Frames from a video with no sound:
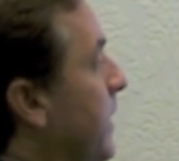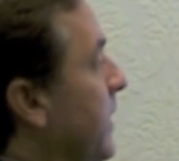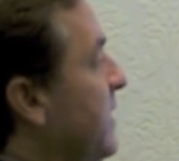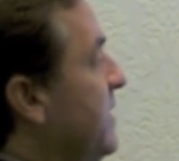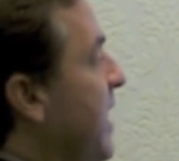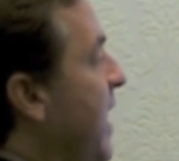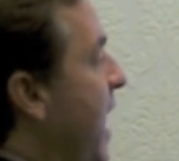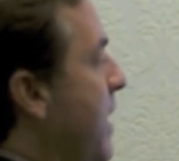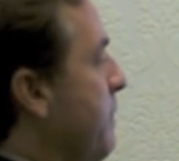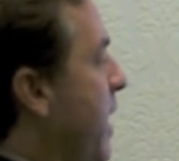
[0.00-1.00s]
let's say
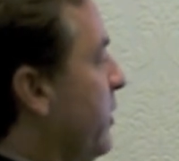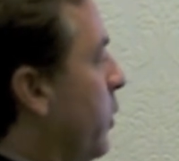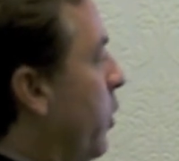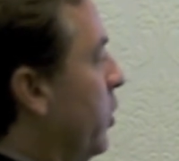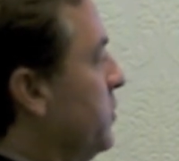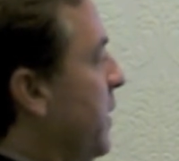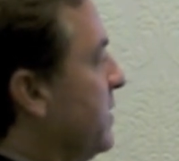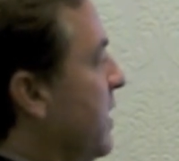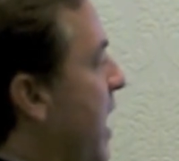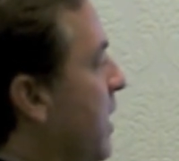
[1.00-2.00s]
I bought the world's
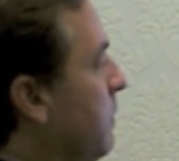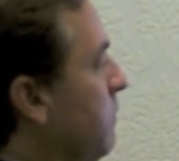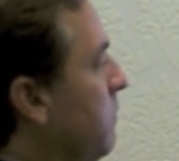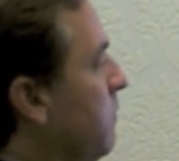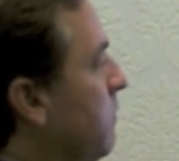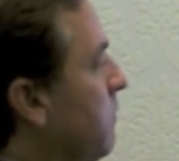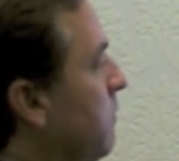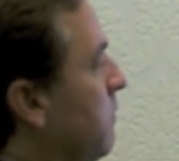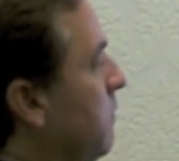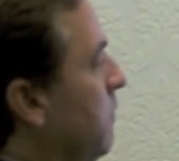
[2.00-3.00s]
best column,
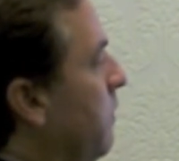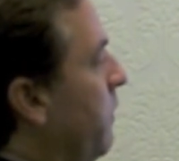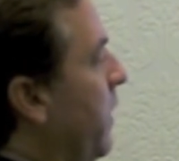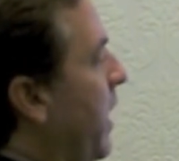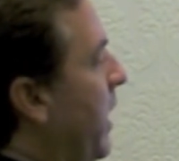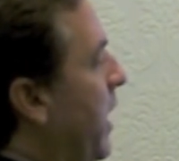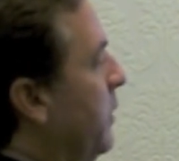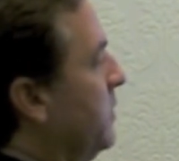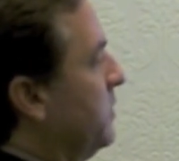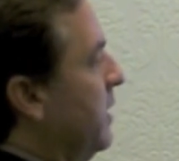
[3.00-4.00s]
and I
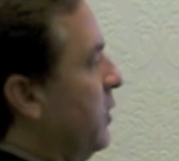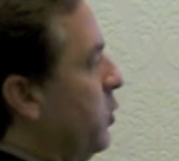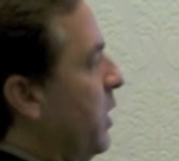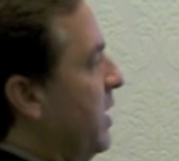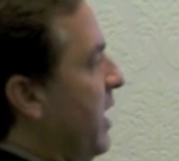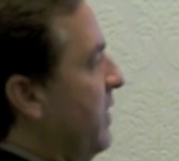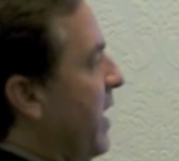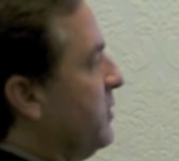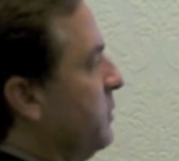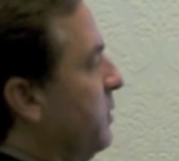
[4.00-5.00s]
was at
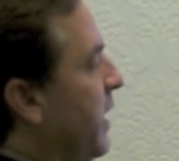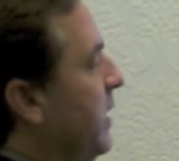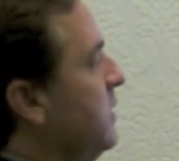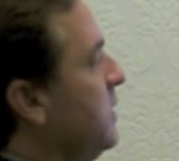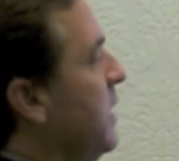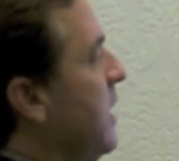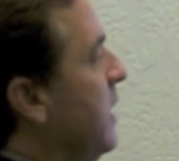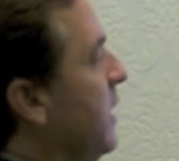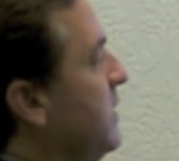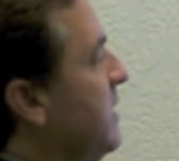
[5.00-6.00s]
28,000 plates.
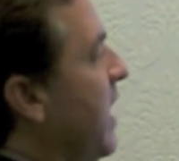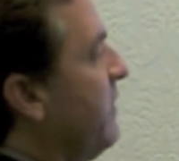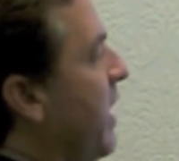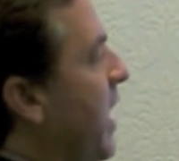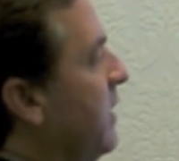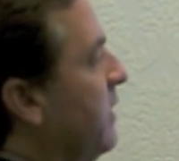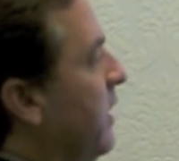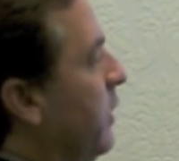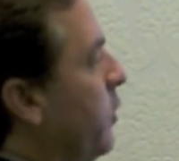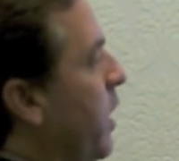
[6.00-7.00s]
Let's say I've got
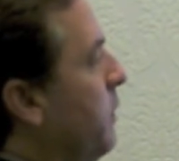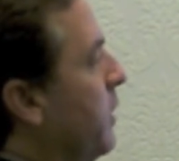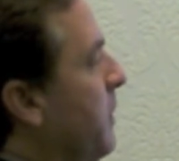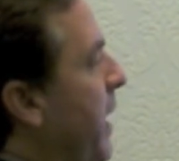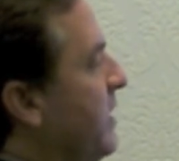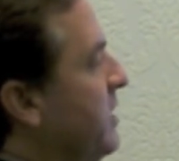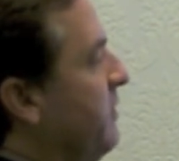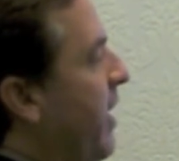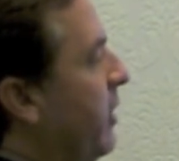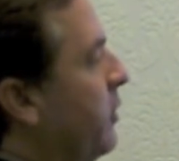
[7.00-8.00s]
incredible capacity
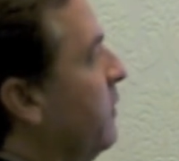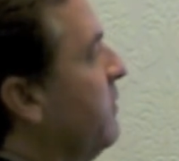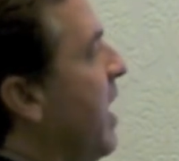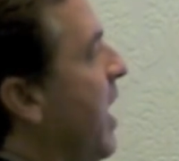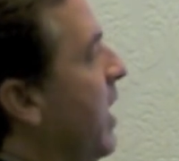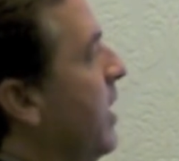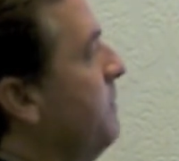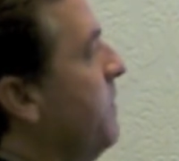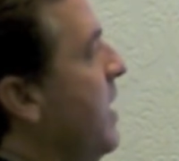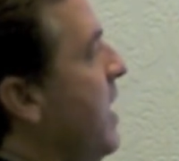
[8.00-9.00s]
factor of 9.
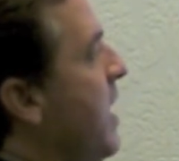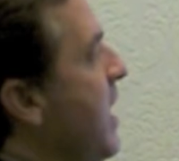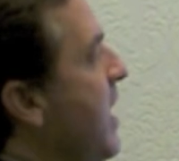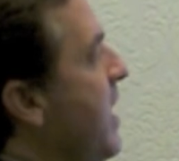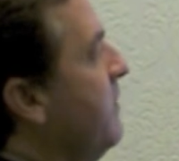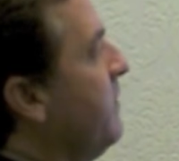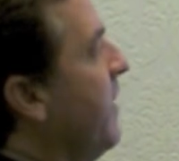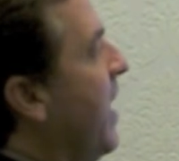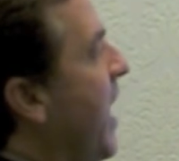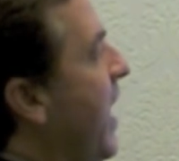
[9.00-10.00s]

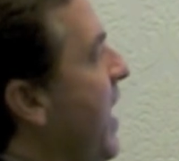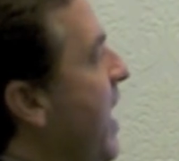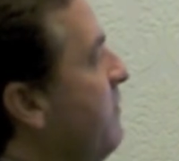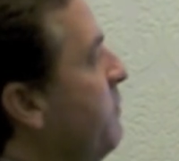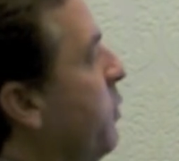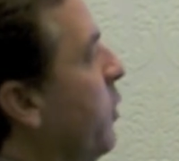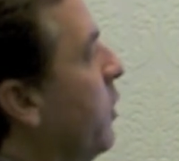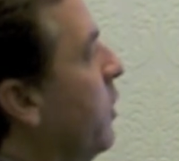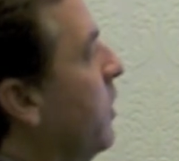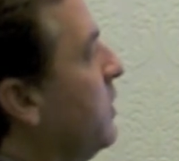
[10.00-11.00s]
If I have
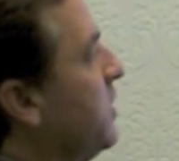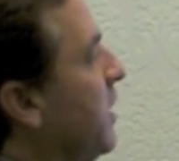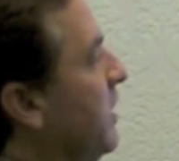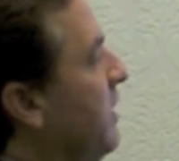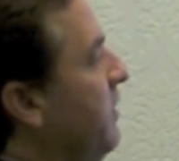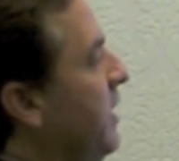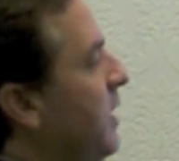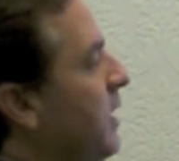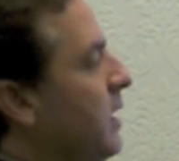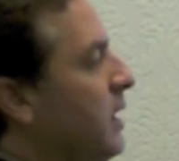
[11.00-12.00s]
poor selectivity,